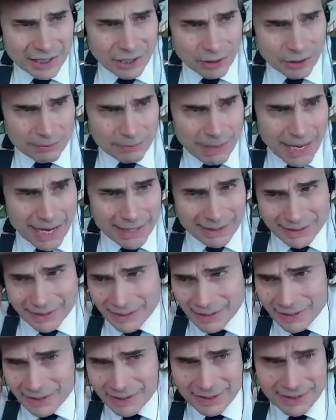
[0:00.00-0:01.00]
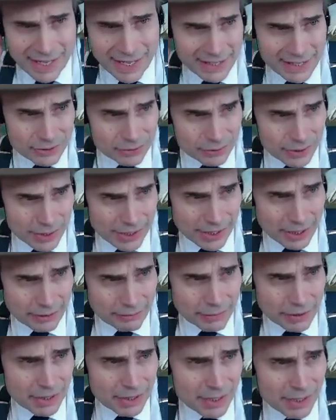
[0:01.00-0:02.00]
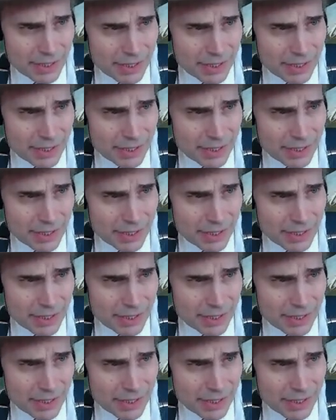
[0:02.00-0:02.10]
going back to the States with him.